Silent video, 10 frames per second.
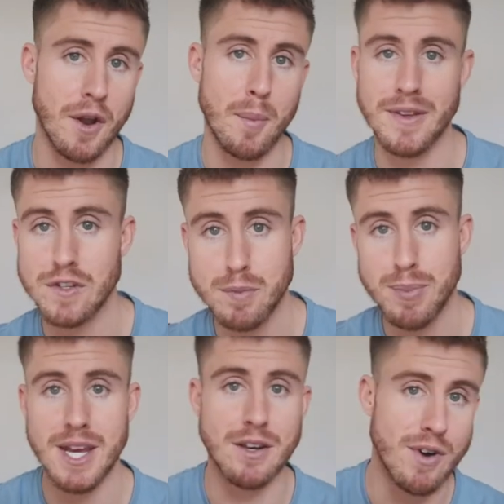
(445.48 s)
on a bit of
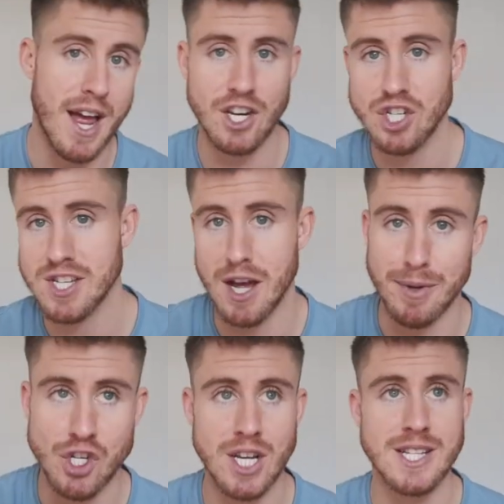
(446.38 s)
speed, reaction time,
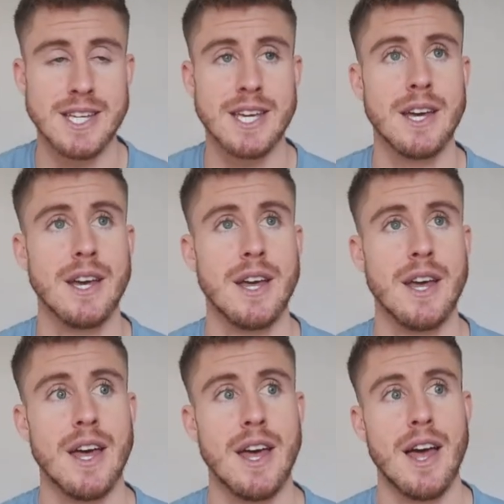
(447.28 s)
agility.
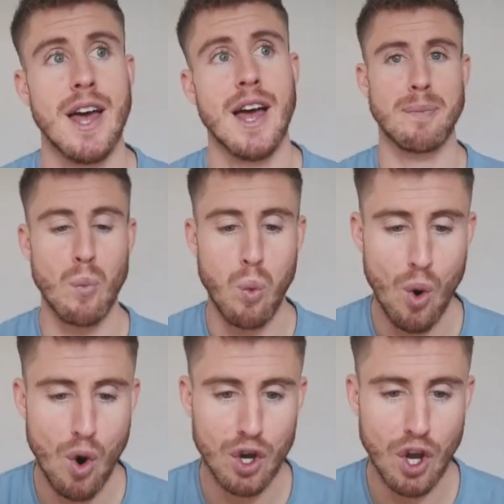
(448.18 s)

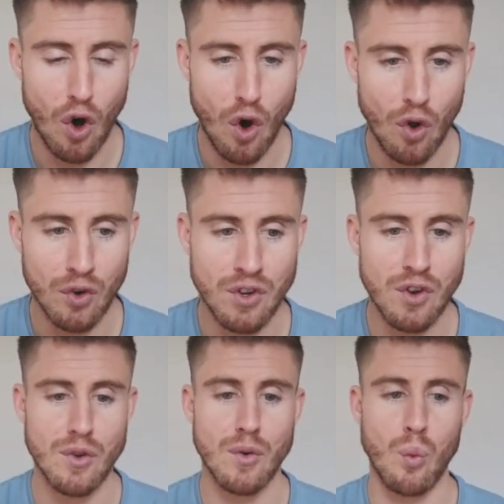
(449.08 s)
Work on
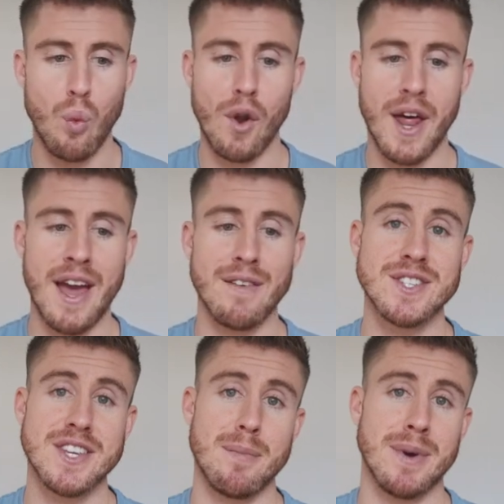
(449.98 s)
what I have
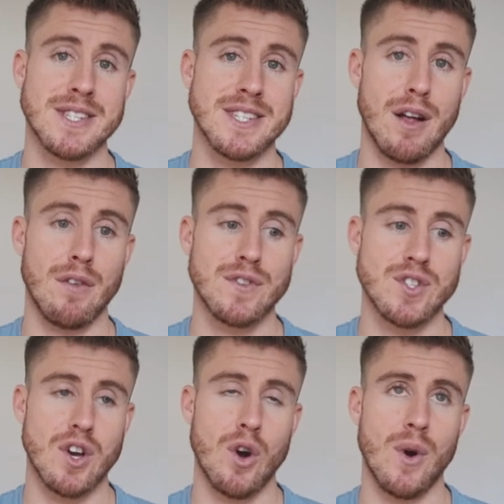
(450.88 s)
set myself.
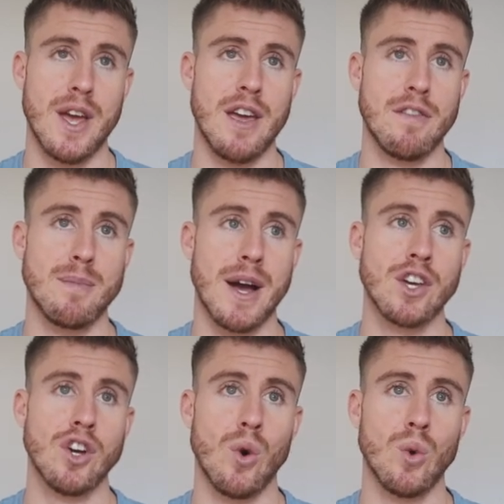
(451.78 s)
So if my
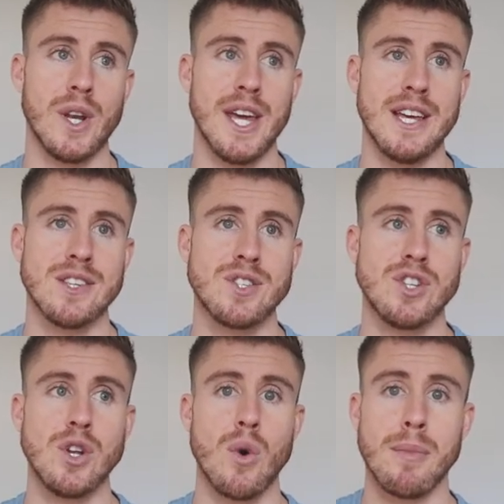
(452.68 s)
goal is
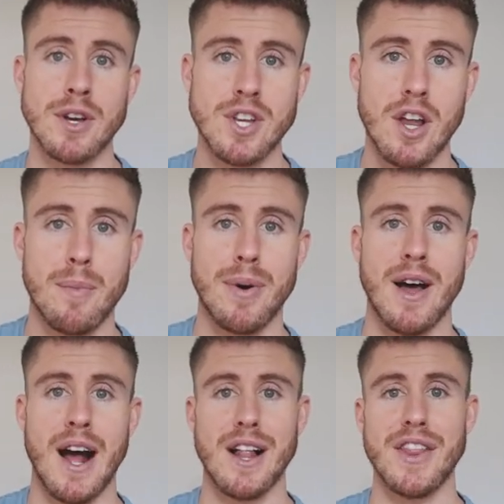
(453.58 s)
to do a muscle up,
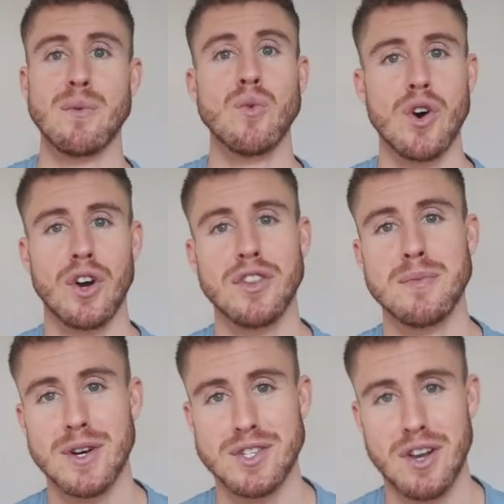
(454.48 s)
I'll then work on the
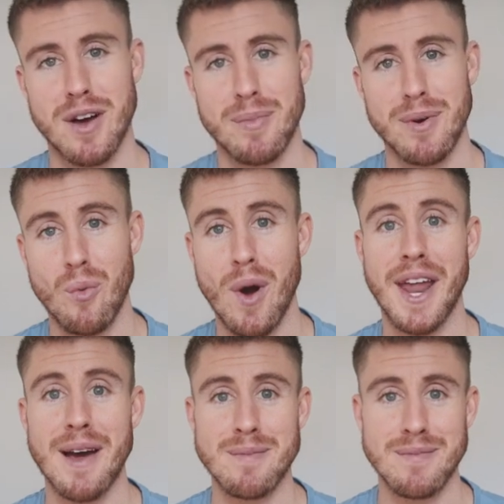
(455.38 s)
muscle up when
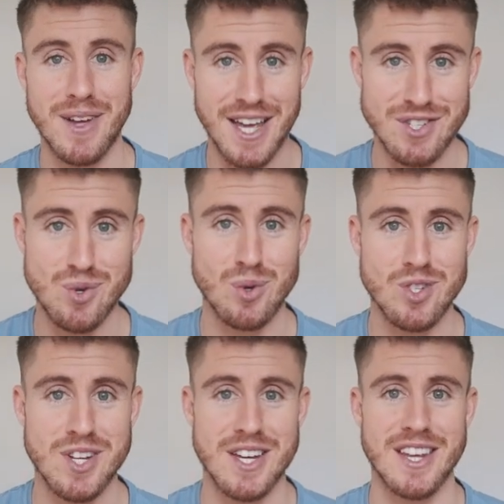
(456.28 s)
I'm
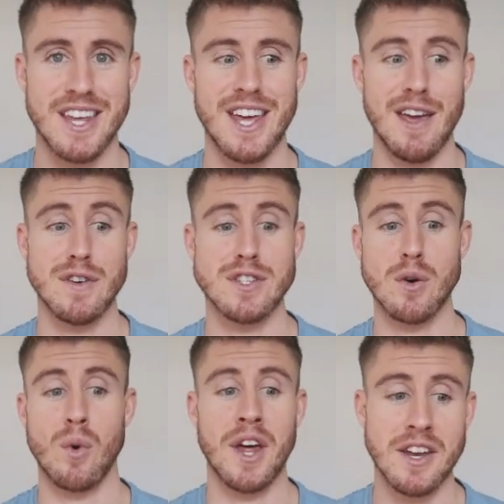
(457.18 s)
exhausted. If it's
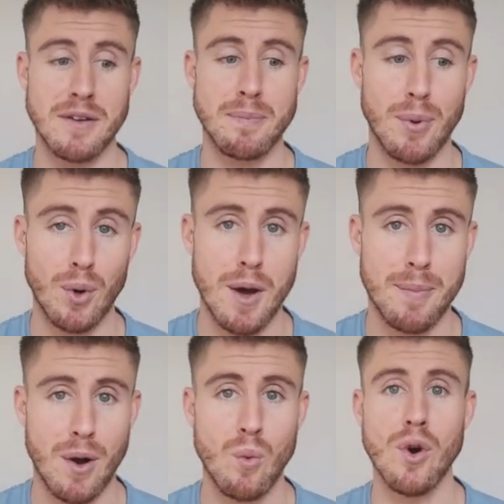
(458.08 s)
the one-handed
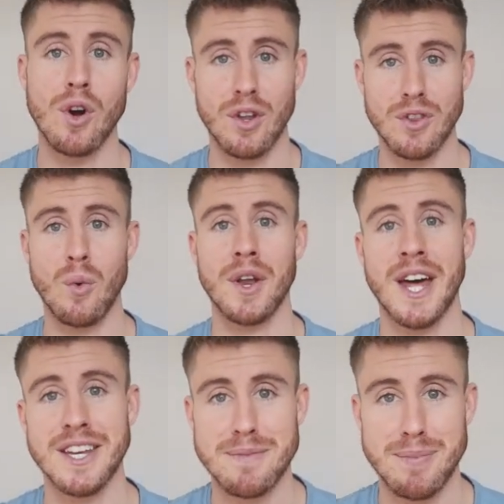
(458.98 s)
pull-up, I'll work on the
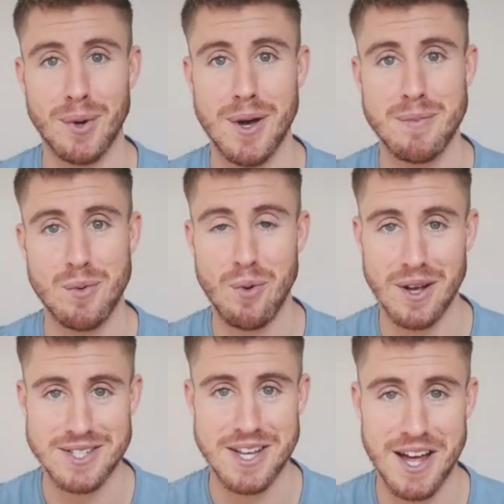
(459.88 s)
one-handed pull-up
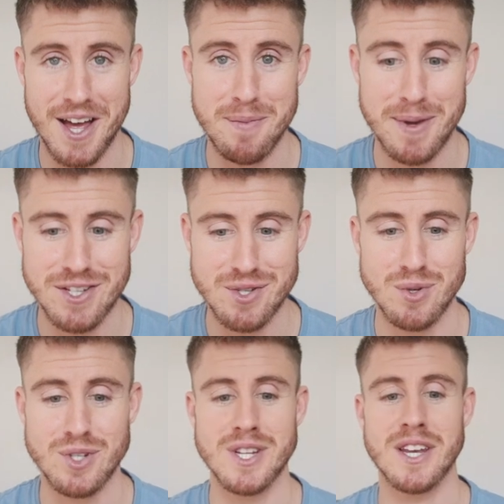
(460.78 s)
whilst I'm
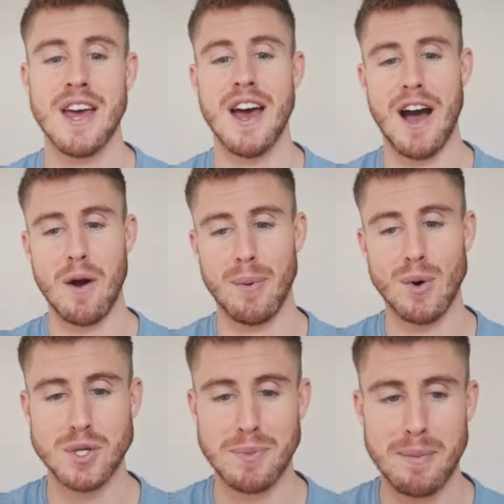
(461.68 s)
exhausted. I'll
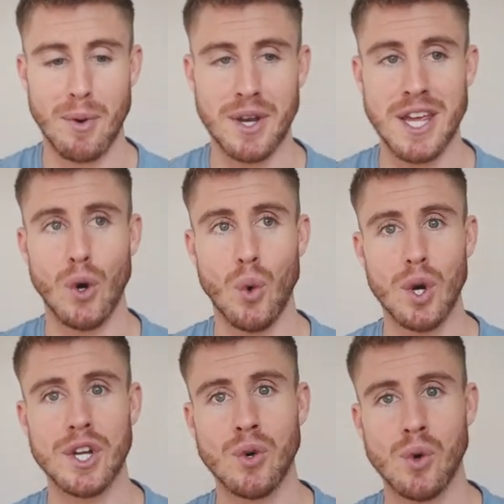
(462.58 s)
push my body.
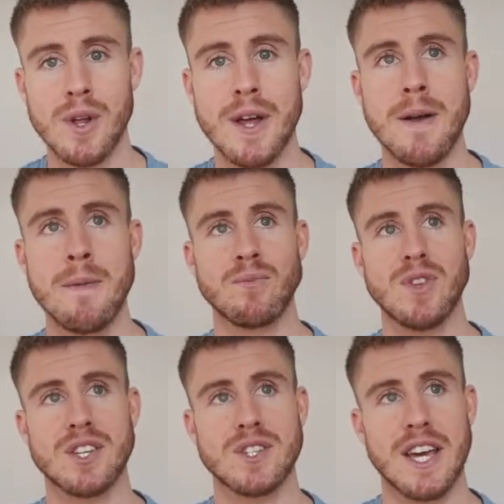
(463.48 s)
All in all,
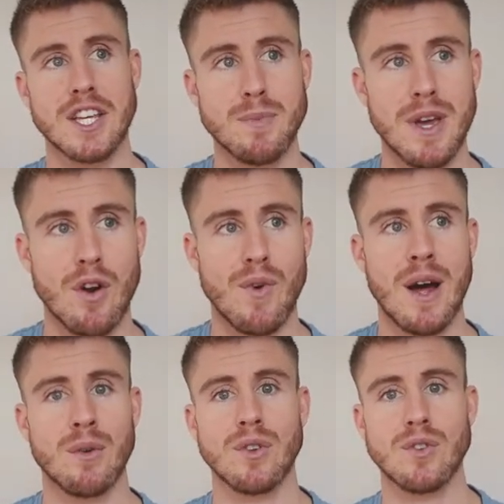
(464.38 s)
this takes me
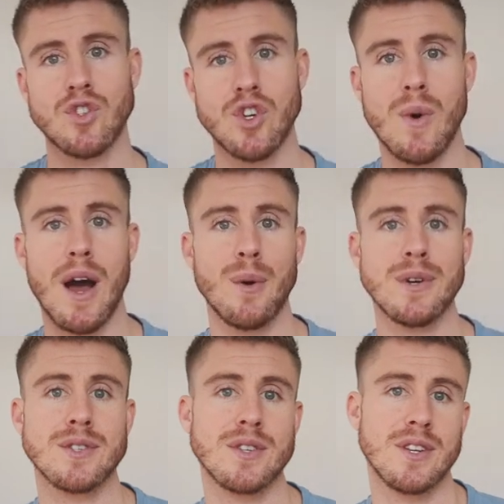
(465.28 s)
around 2
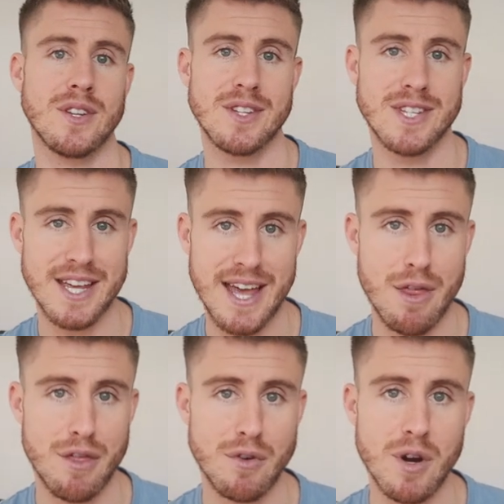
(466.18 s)
hours to
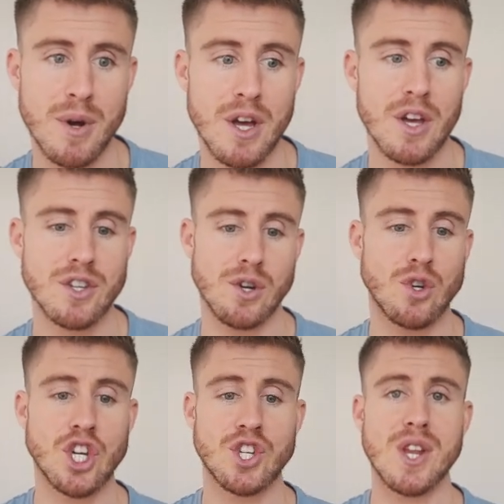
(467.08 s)
get through. So
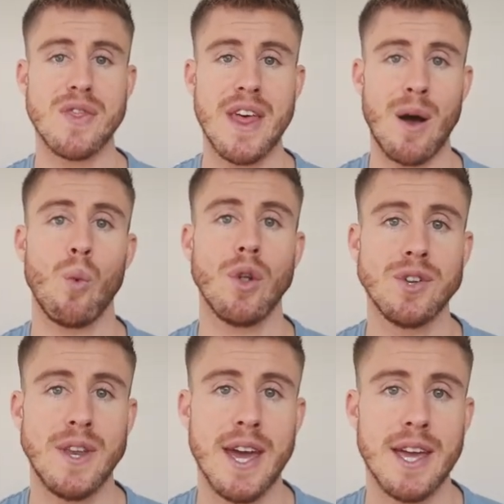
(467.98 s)
just in that
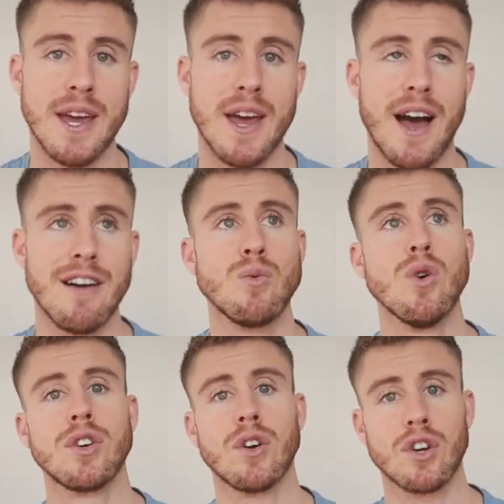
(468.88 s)
one day, I've
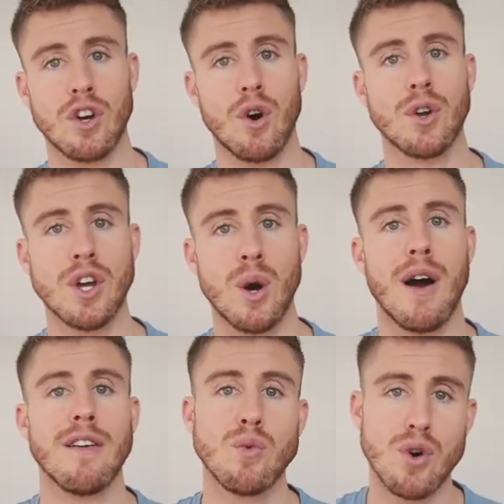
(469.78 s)
worked on cardio,
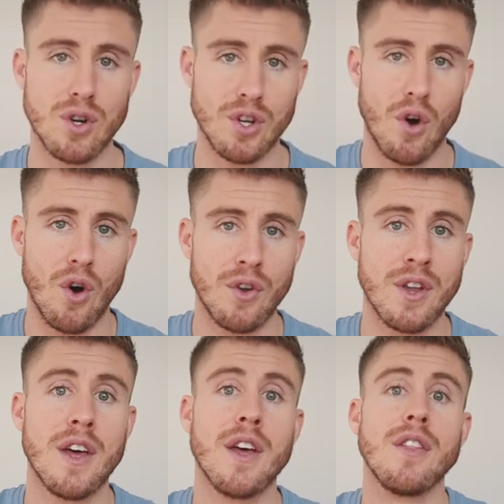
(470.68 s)
I've worked on
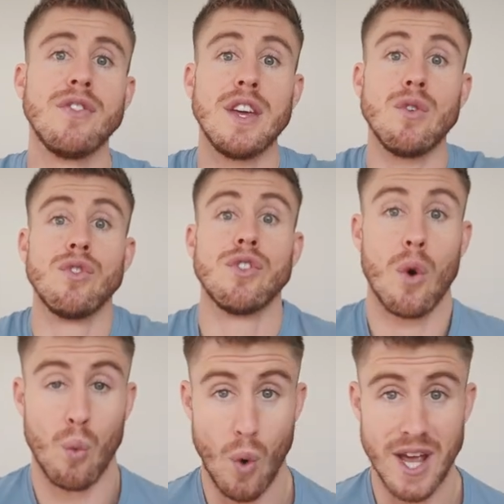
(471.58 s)
the
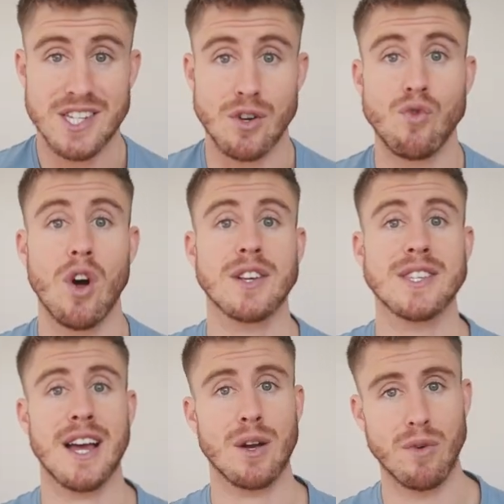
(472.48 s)
weighted
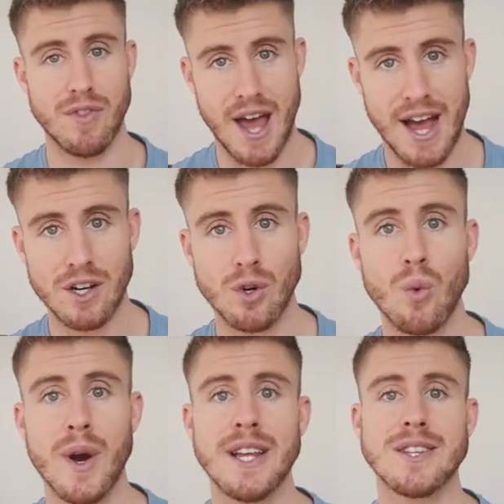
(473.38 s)
rucksack with the ankle
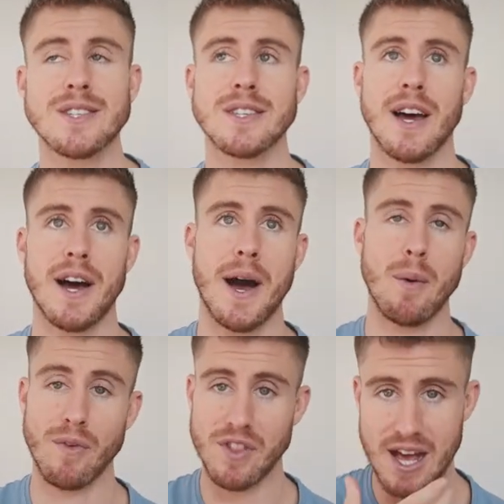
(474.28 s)
weights,
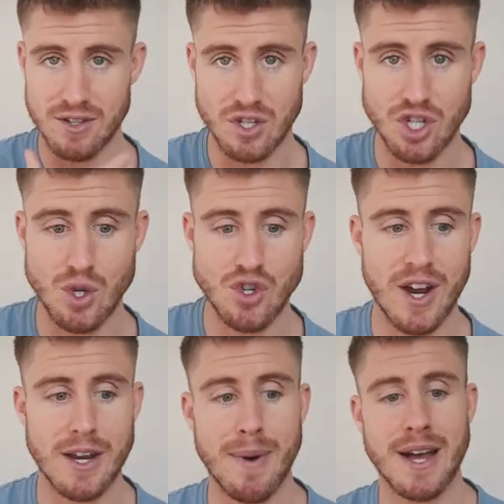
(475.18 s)
with the altitude
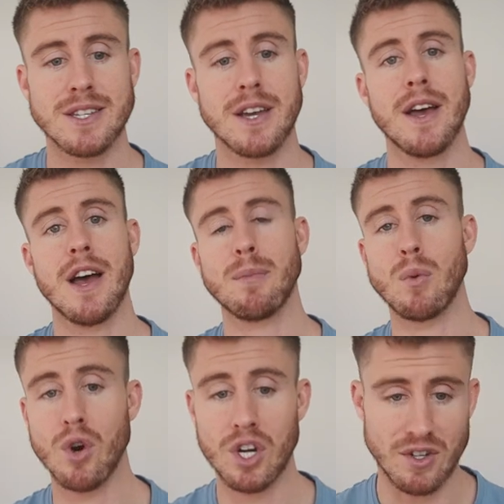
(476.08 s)
trainer mask. I'll
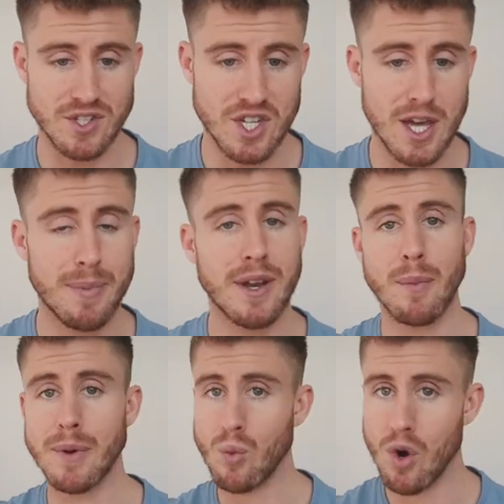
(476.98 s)
be working on skipping, I'll
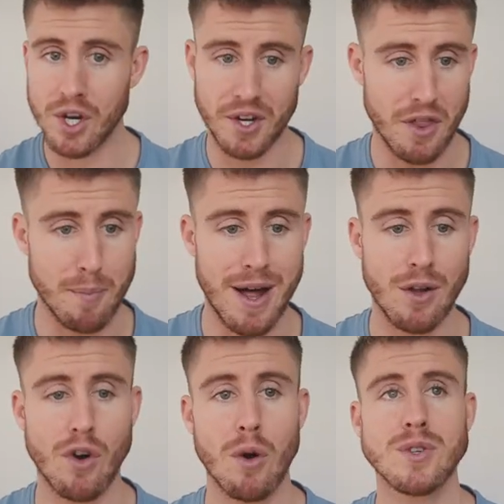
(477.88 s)
be working on the
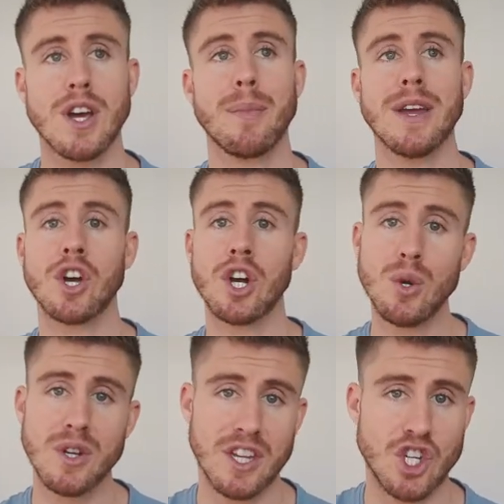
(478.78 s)
battle ropes, I'll be
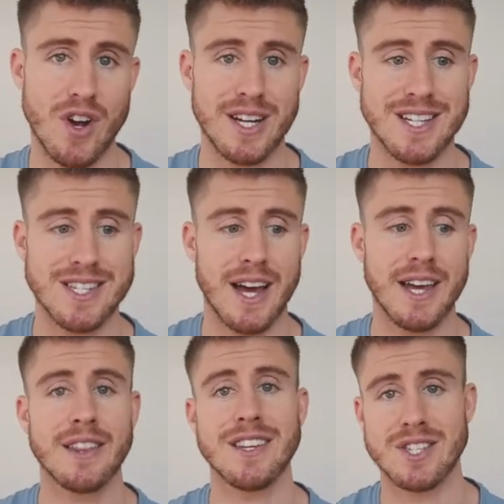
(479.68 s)
including the tractor tire, the